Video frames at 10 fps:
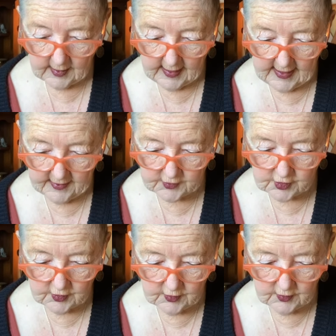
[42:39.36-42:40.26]
And
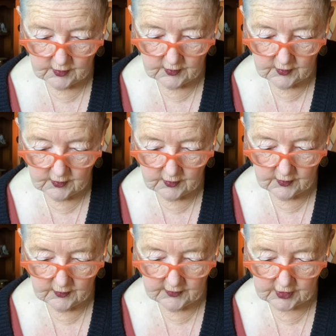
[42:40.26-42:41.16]

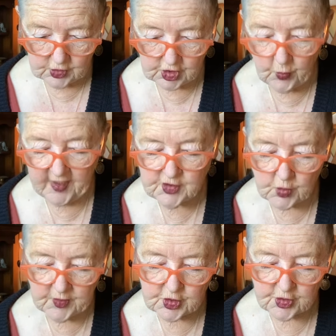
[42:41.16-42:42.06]
that she went
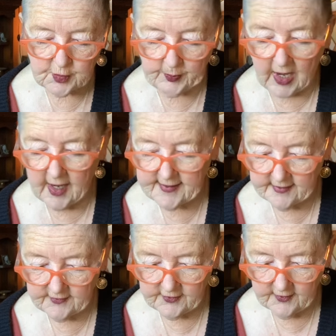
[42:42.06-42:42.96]
to Richard to buy
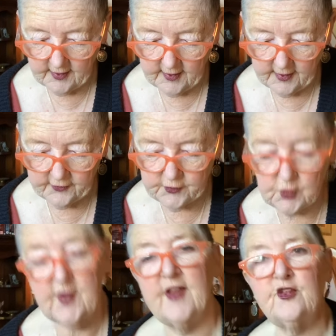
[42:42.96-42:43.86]
it a
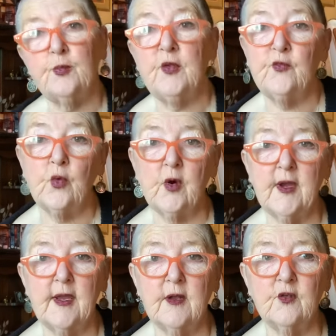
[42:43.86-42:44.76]
few days
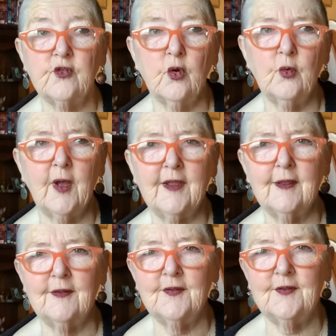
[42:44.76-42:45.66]
beforehand. So
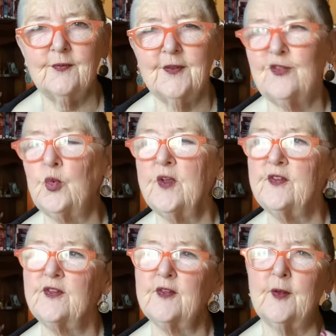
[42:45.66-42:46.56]
this
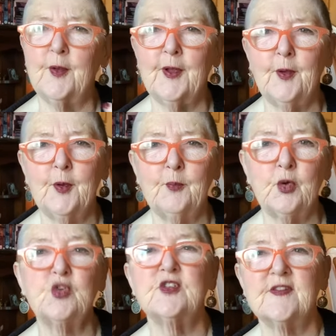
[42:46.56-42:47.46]
was a
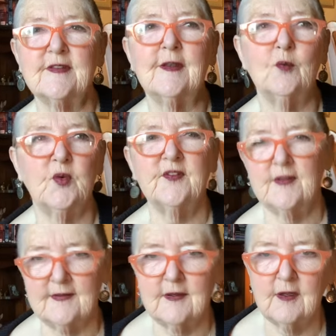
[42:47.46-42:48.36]
purchase that was
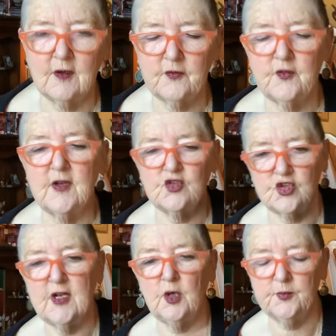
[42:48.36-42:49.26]
his gift, and
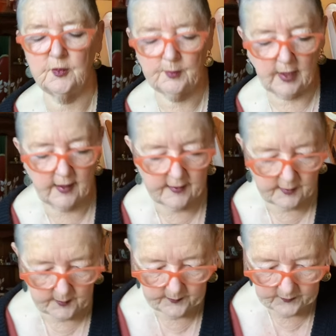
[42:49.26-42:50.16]
she helped him buy
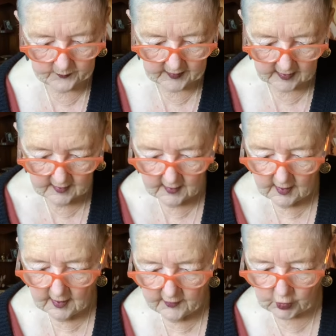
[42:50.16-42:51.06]
it.
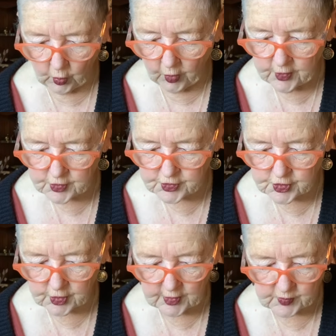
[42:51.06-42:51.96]
The coroner's
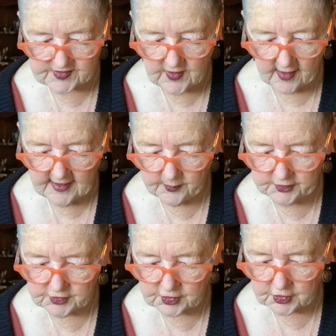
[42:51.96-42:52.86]
jury was not able
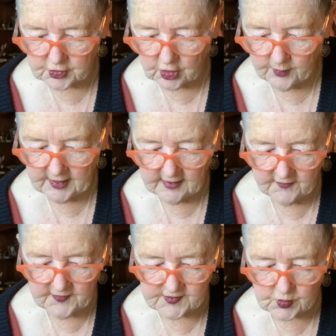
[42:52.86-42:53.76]
to determine
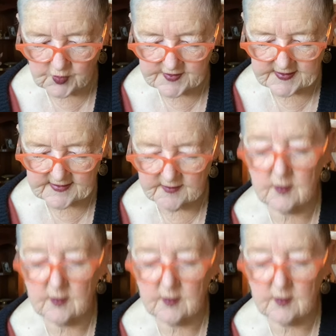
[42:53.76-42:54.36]
if this was